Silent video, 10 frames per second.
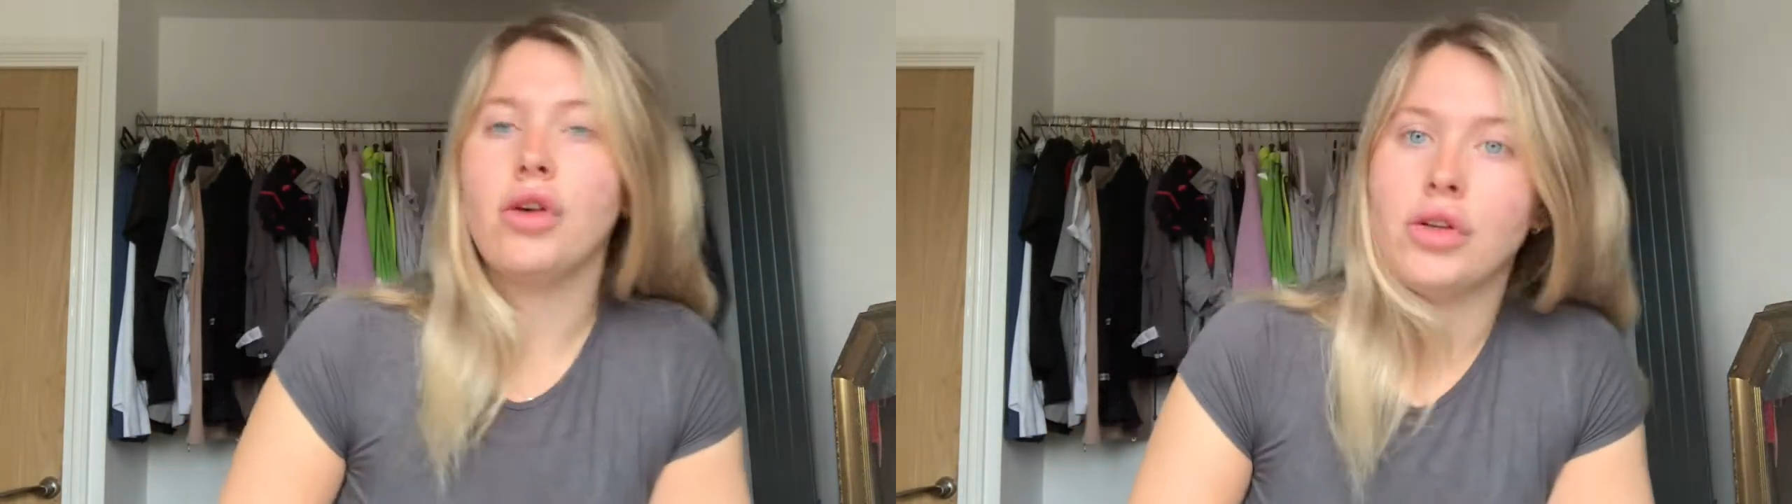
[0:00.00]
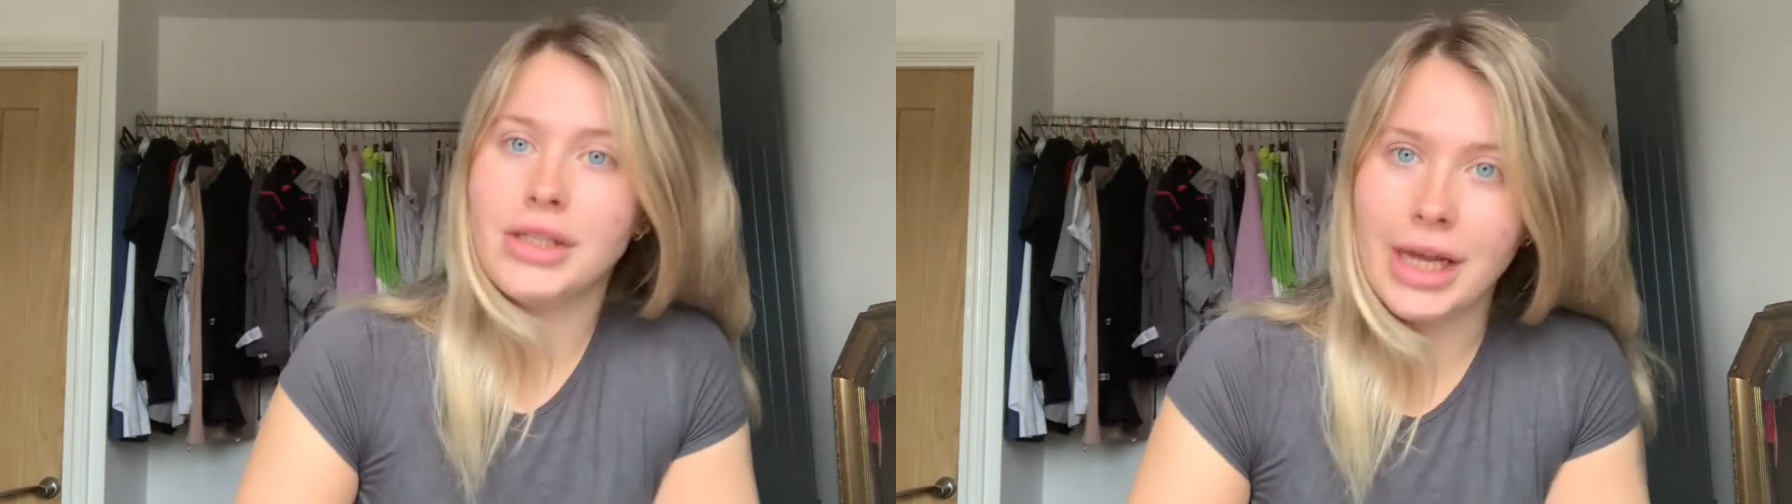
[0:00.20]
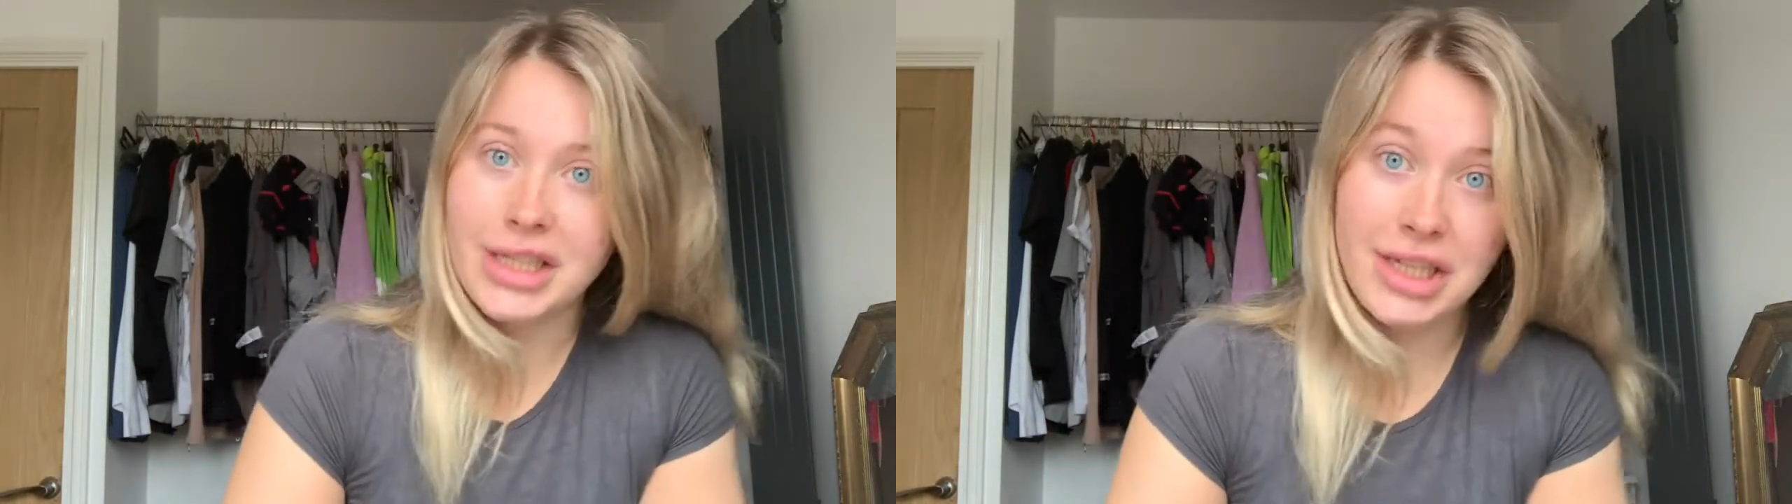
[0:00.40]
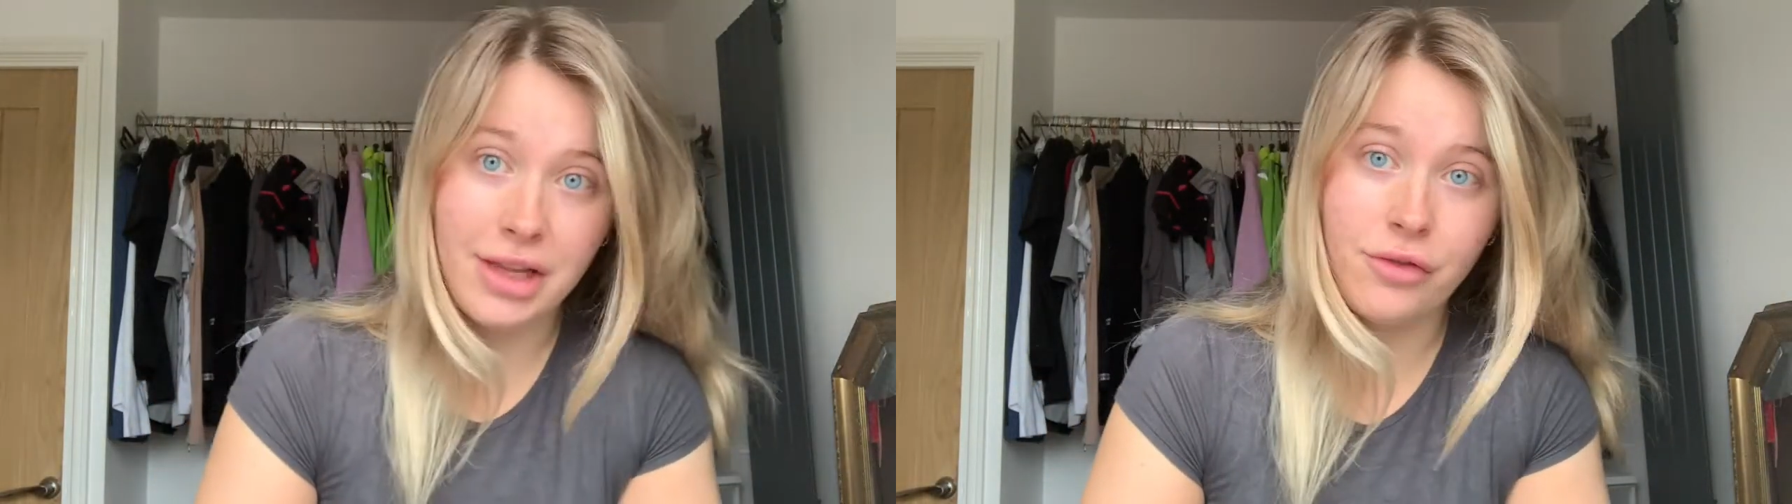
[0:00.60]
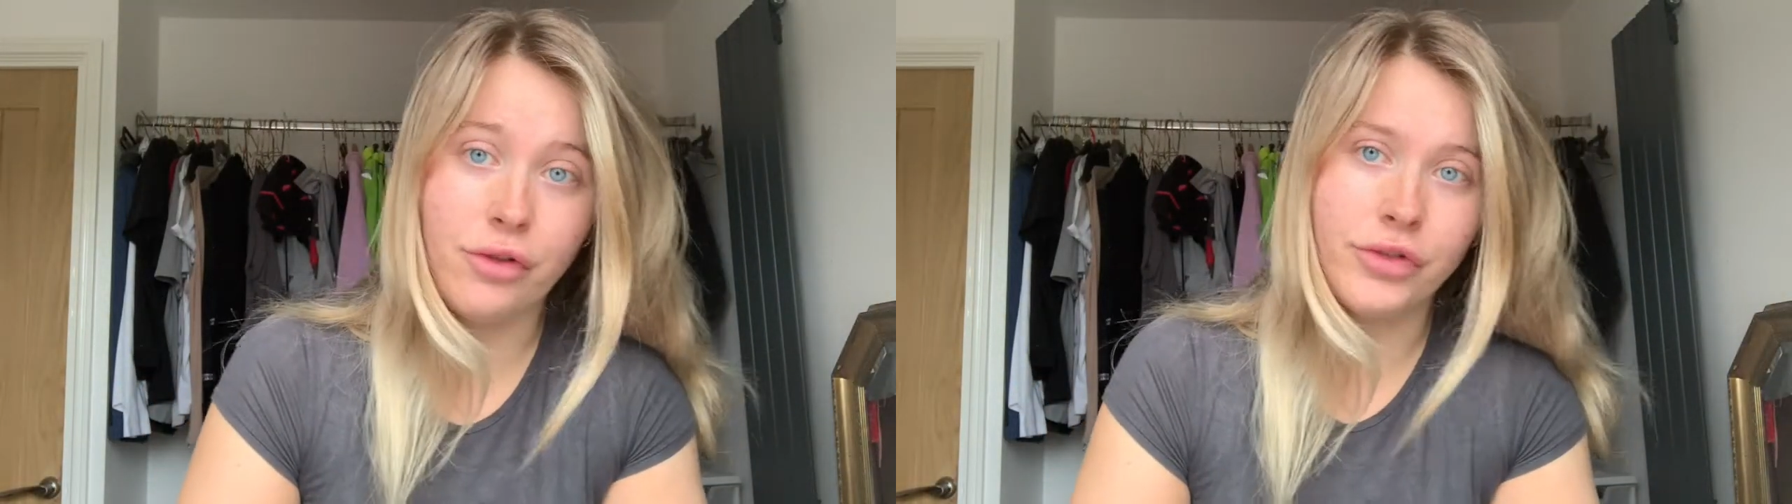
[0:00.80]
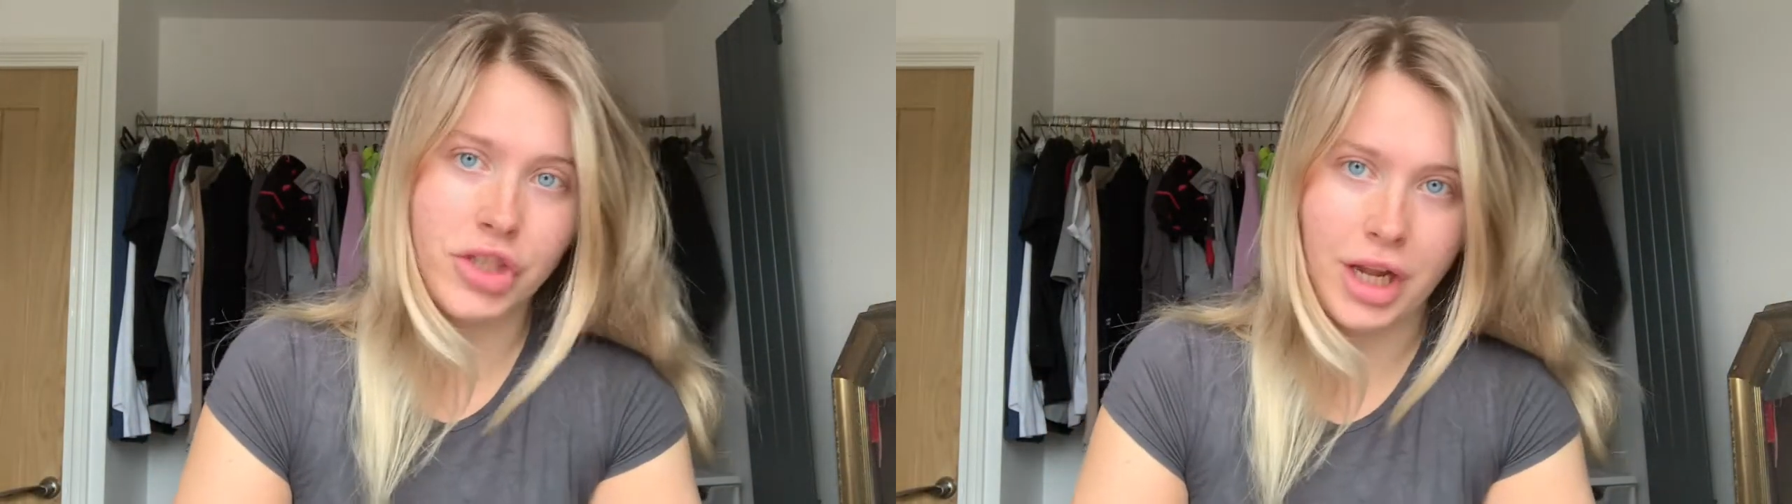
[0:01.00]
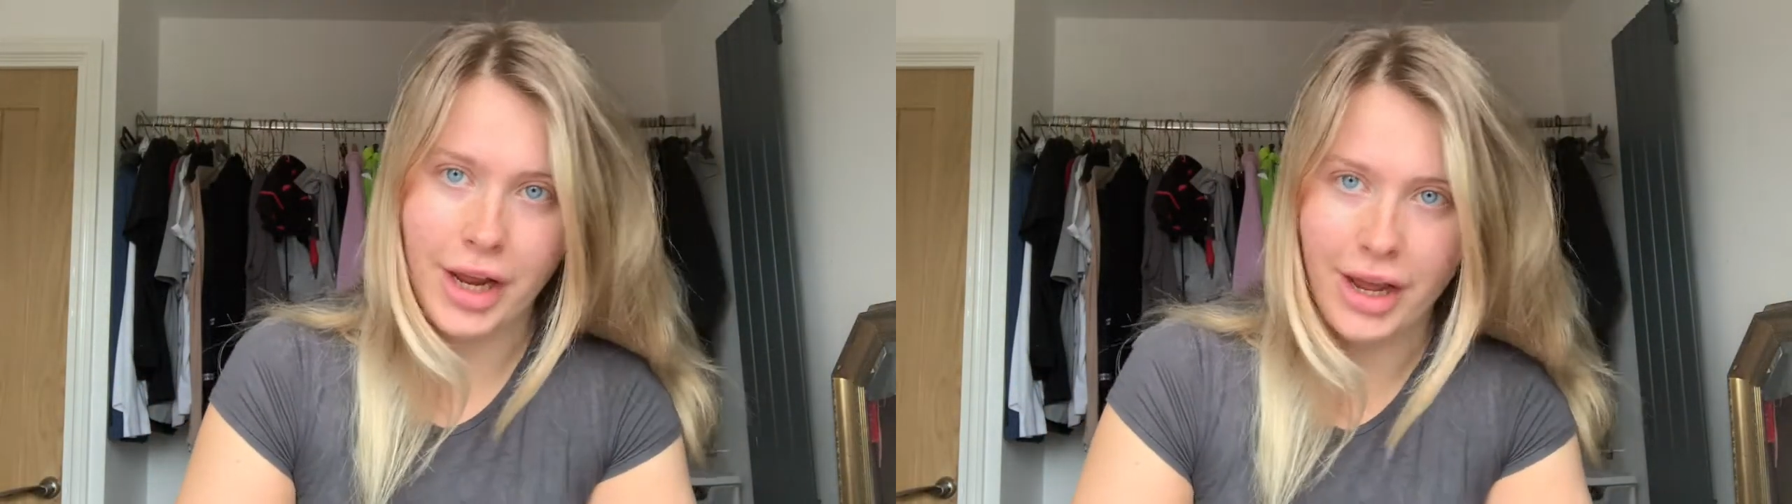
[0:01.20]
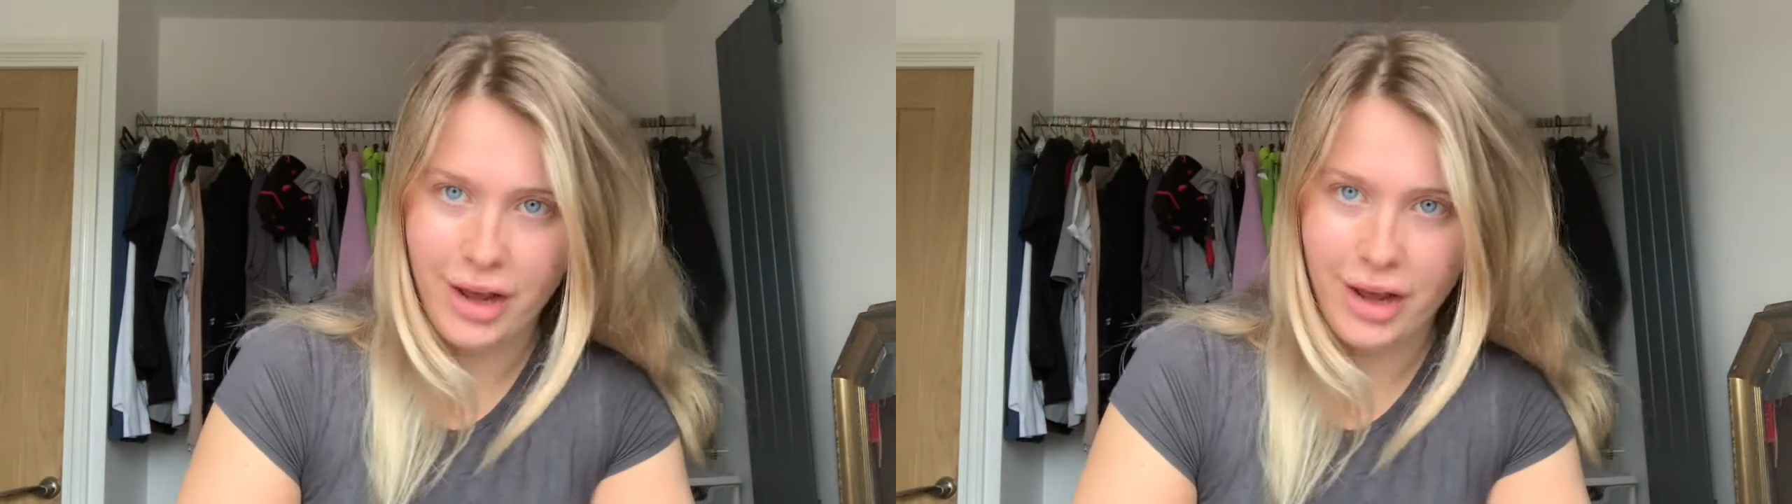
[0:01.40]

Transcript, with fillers: on saturday the 4th of july